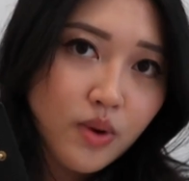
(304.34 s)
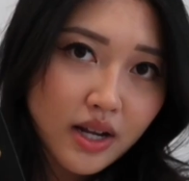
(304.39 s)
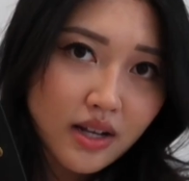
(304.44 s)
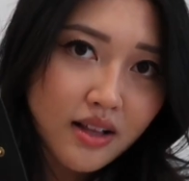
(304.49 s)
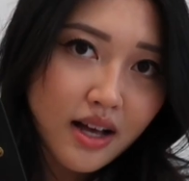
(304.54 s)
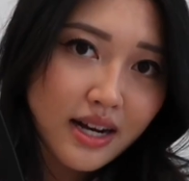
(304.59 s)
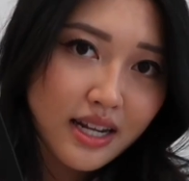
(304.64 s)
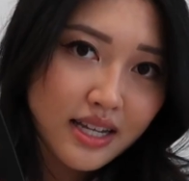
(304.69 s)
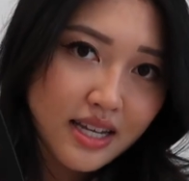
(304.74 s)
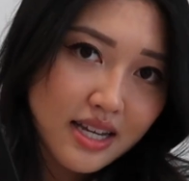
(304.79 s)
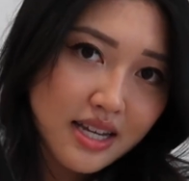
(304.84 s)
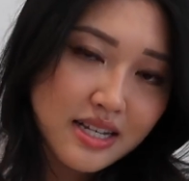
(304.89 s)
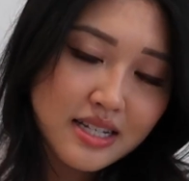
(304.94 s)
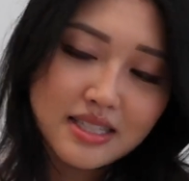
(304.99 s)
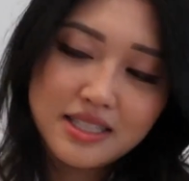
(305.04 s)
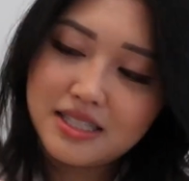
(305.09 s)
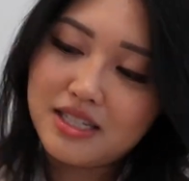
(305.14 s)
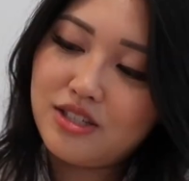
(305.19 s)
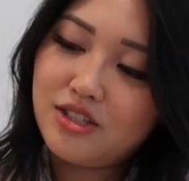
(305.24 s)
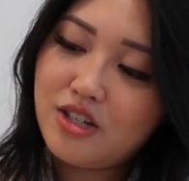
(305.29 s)
quite a lot of
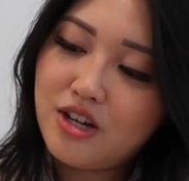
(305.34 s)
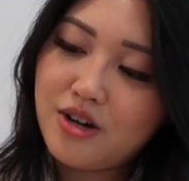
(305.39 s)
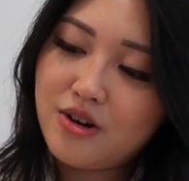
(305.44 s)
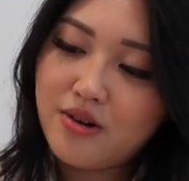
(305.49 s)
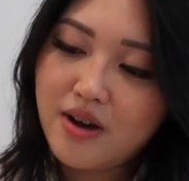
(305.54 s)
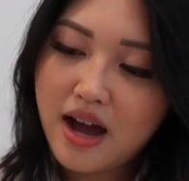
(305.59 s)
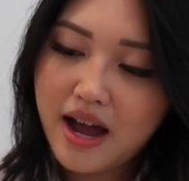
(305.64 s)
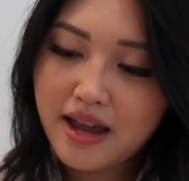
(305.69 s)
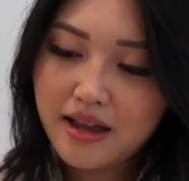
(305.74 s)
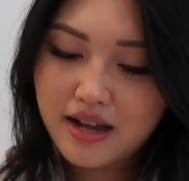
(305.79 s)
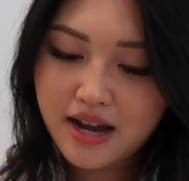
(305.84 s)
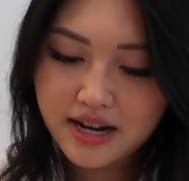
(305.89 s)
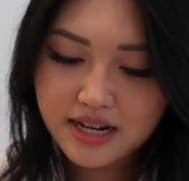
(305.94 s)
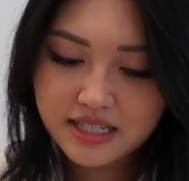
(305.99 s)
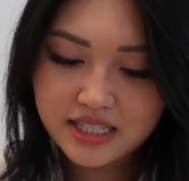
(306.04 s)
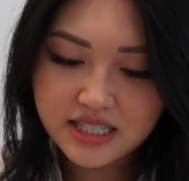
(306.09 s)
keys, so I kind